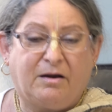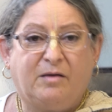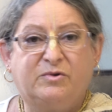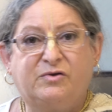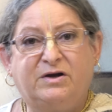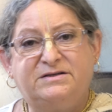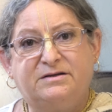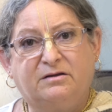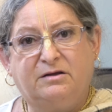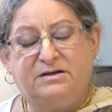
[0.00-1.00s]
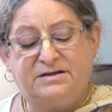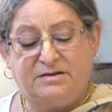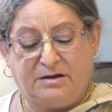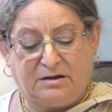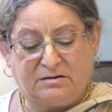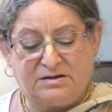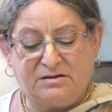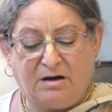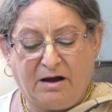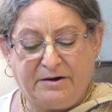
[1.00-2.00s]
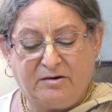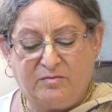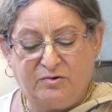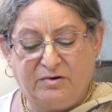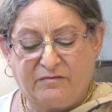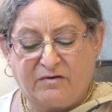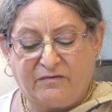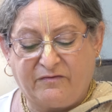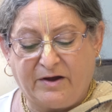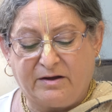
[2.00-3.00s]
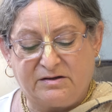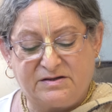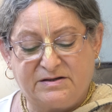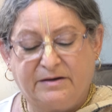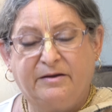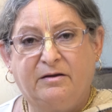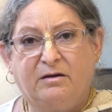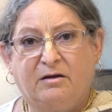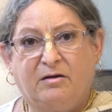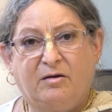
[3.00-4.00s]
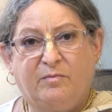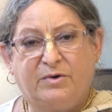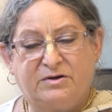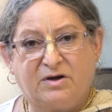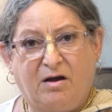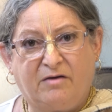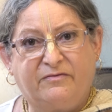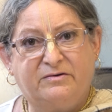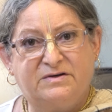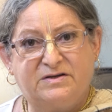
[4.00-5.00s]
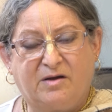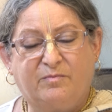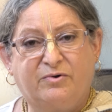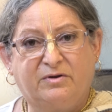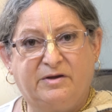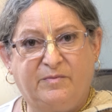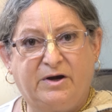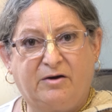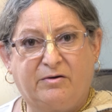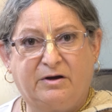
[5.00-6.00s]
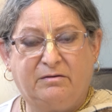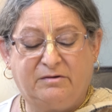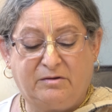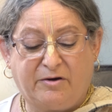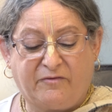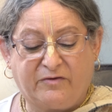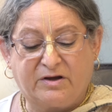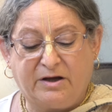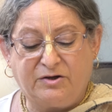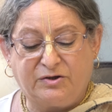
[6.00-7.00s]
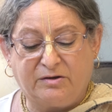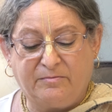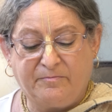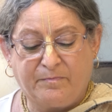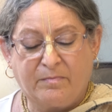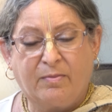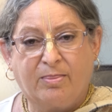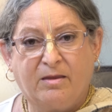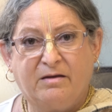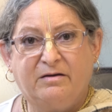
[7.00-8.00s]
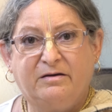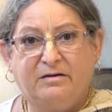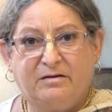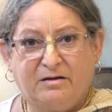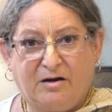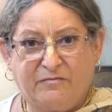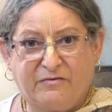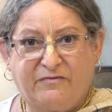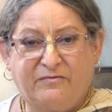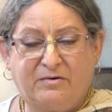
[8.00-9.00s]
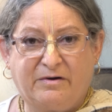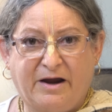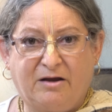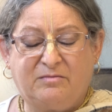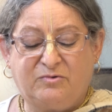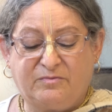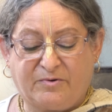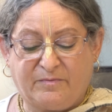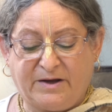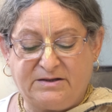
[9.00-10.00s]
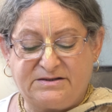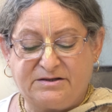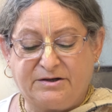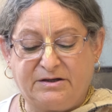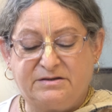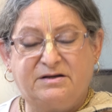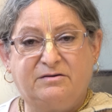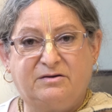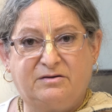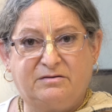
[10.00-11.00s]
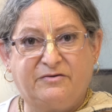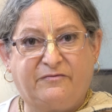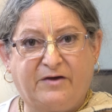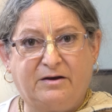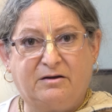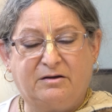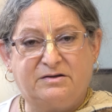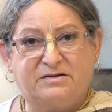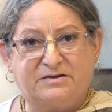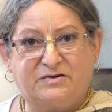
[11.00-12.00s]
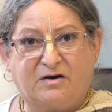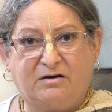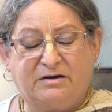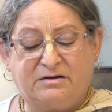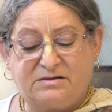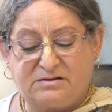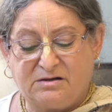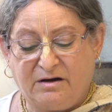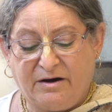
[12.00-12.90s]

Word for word: I'm addressing these things not in a mood of defense, but to offer some preliminary clarification. Of the four animal propensities, defending is the strongest,